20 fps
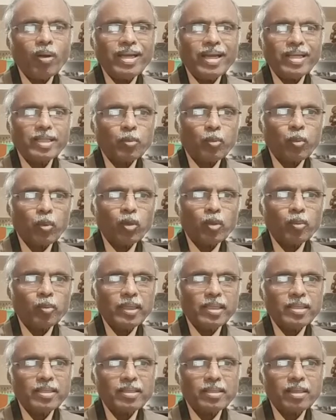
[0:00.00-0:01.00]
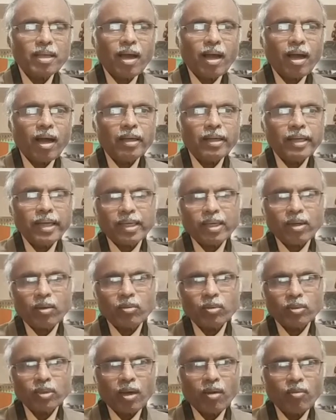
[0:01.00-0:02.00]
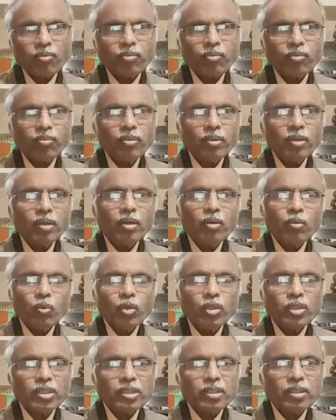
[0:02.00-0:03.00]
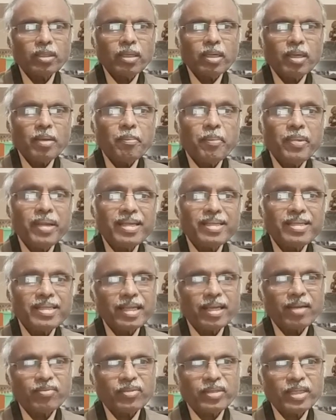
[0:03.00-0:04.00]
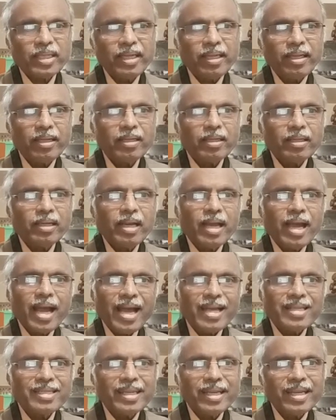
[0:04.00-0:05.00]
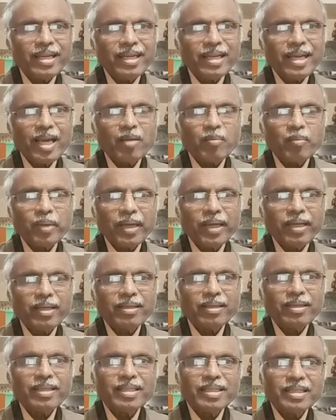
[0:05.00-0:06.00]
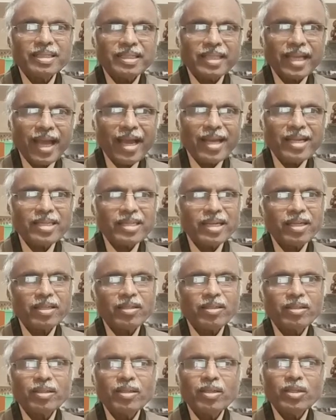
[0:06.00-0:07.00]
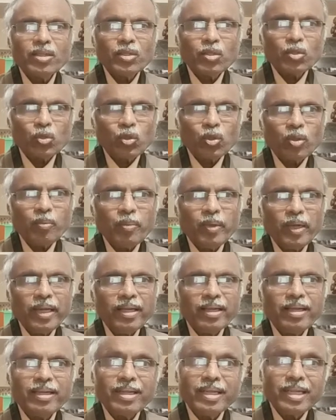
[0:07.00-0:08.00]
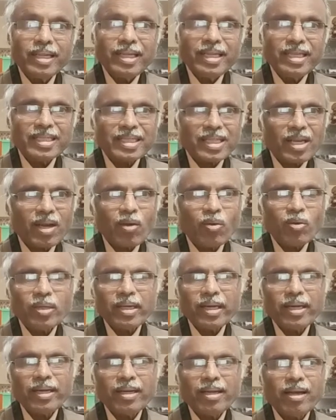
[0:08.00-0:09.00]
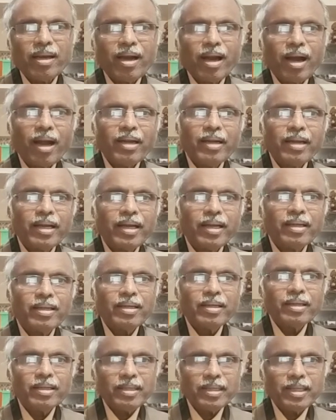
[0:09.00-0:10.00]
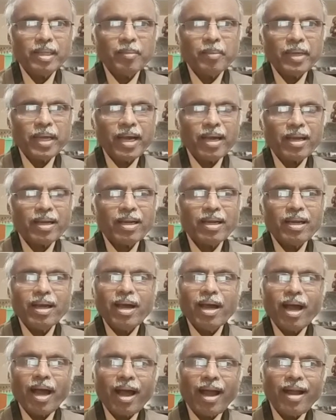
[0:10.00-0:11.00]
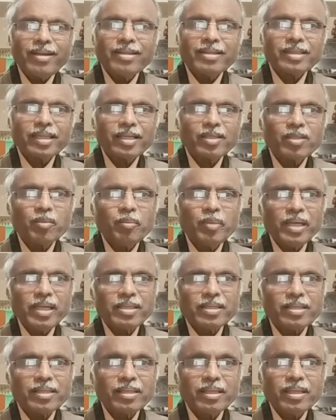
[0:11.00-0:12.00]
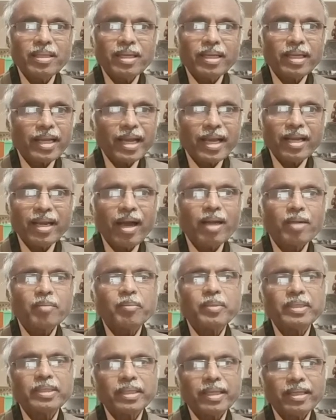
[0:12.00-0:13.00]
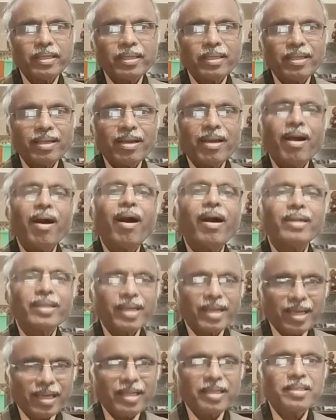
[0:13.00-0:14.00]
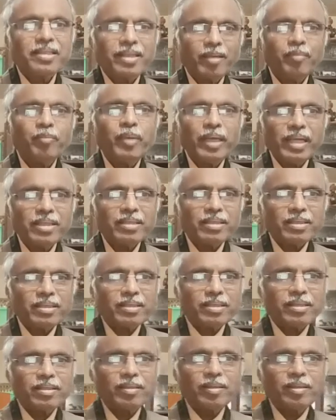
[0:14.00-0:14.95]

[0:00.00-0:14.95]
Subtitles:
export bills on account of which PCFC has earlier been sanctioned should be discounted under EBR, and such bills cannot be sent on collection basis.